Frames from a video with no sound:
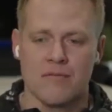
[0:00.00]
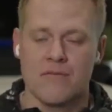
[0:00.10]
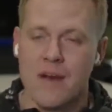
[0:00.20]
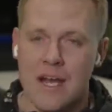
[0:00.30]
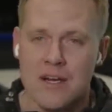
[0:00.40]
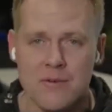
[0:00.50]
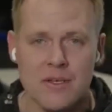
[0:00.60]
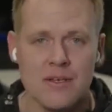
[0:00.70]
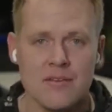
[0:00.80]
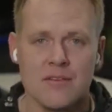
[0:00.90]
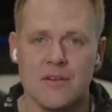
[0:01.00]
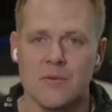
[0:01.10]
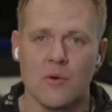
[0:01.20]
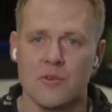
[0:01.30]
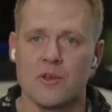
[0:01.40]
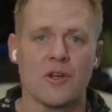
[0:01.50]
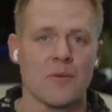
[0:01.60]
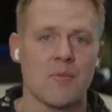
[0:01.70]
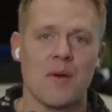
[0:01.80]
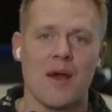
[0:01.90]
factories that are both good
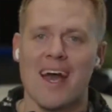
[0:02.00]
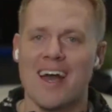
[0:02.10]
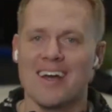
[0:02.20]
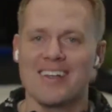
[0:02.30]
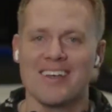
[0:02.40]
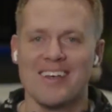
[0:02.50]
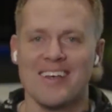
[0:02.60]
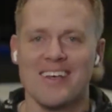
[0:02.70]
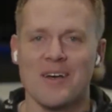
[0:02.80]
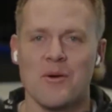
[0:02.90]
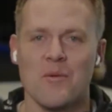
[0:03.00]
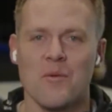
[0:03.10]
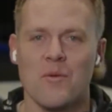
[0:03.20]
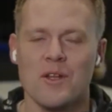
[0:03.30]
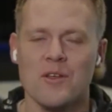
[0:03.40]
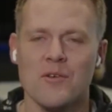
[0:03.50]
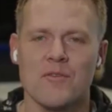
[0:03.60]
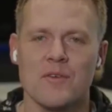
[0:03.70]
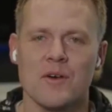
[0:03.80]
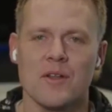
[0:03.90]
and bad. What do you
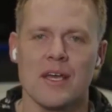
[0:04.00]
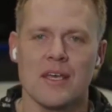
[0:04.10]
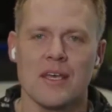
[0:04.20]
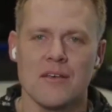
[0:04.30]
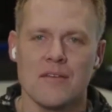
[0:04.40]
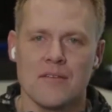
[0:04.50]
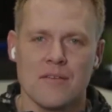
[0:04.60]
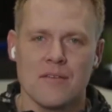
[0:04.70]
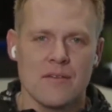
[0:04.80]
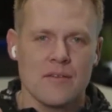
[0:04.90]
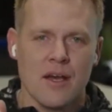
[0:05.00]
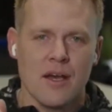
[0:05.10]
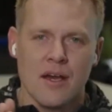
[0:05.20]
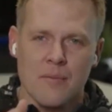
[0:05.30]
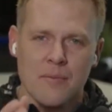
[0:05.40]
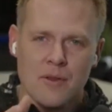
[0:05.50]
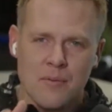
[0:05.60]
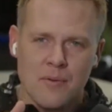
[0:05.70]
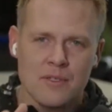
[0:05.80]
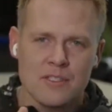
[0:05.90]
feel like is a couple of the
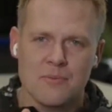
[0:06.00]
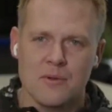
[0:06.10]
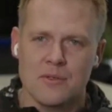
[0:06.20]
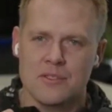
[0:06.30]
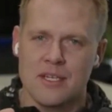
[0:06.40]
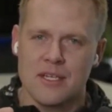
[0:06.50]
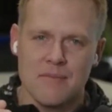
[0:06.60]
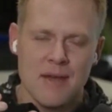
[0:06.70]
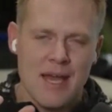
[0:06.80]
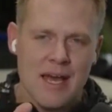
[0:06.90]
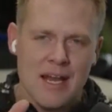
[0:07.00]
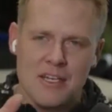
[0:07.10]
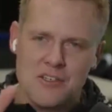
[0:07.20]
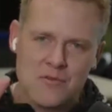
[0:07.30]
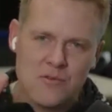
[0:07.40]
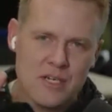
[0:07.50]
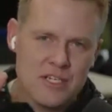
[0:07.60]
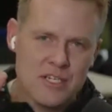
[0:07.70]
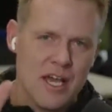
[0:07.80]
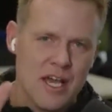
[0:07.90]
principles that, man, I just
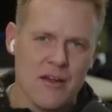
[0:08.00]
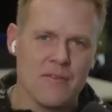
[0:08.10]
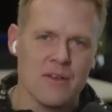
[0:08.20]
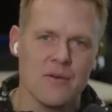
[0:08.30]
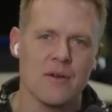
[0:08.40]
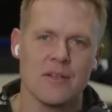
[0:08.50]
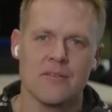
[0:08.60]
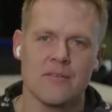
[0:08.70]
wish every one of